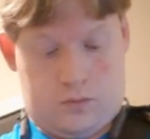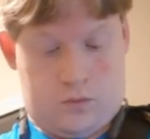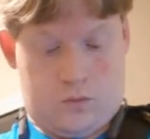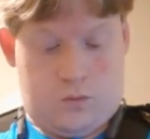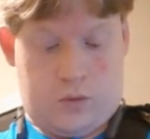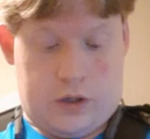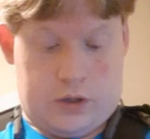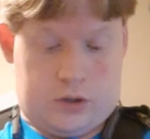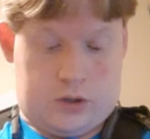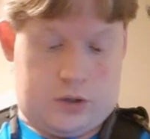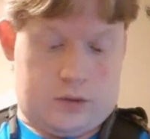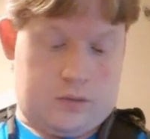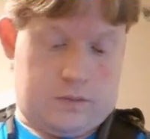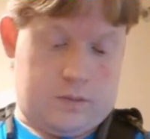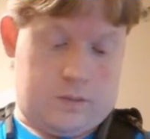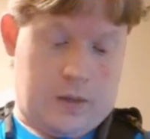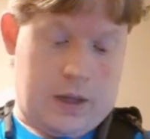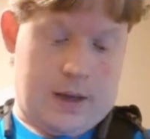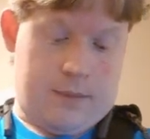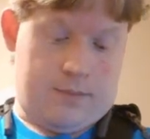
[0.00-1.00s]
Which,
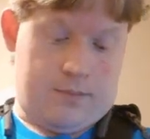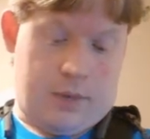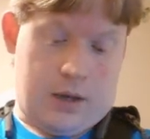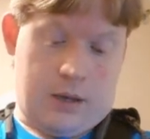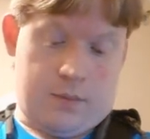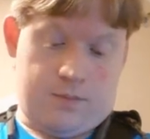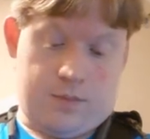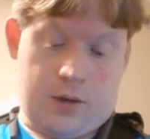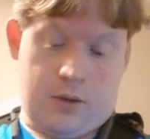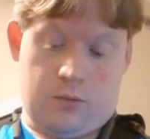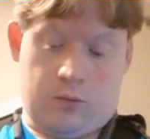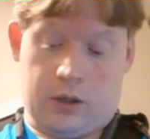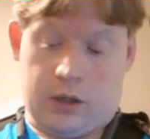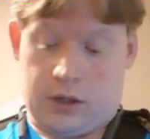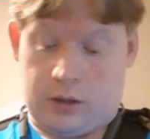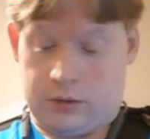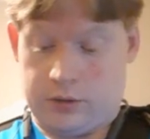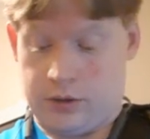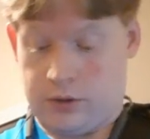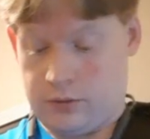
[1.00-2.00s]
that might be what
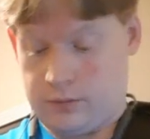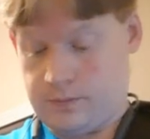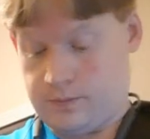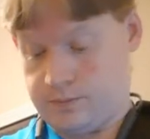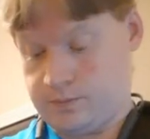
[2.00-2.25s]
I'll do.